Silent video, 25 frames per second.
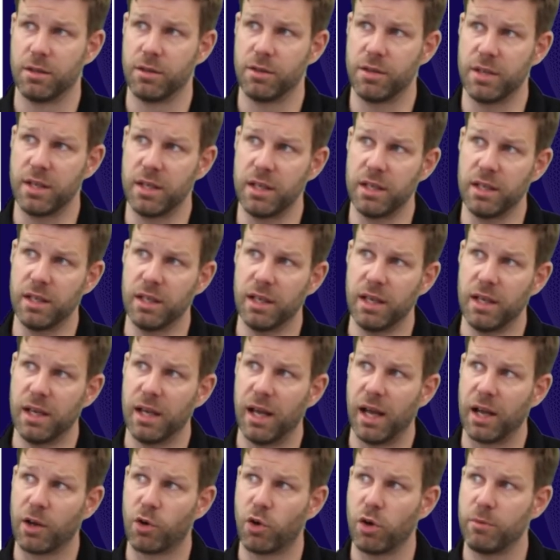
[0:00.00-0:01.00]
The
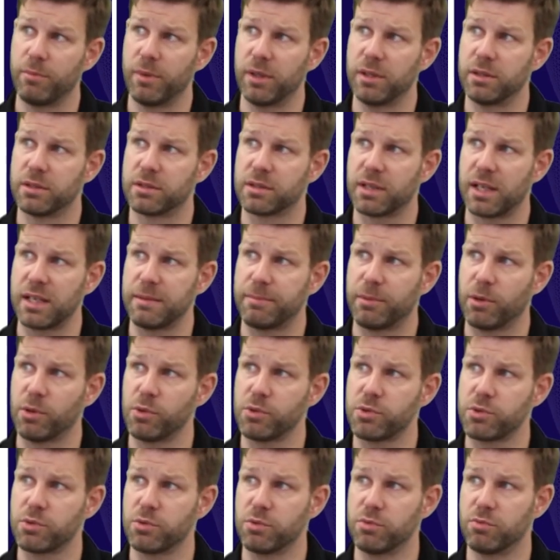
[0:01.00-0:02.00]
equipment type
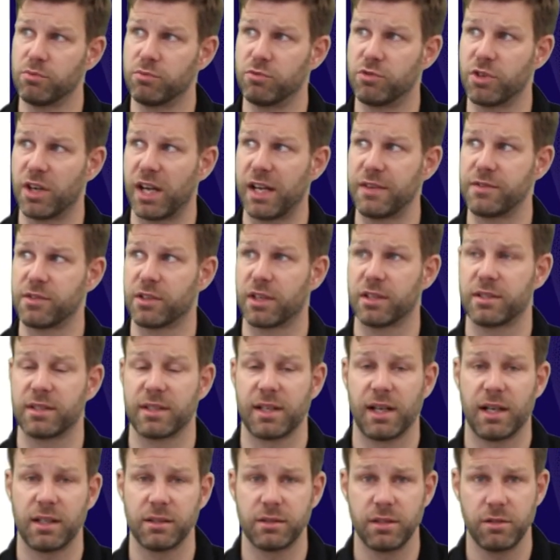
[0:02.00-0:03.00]
also drives
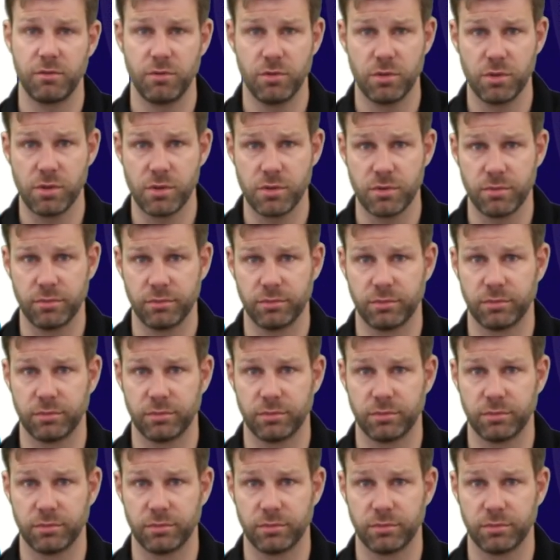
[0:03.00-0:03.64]
criticality rules.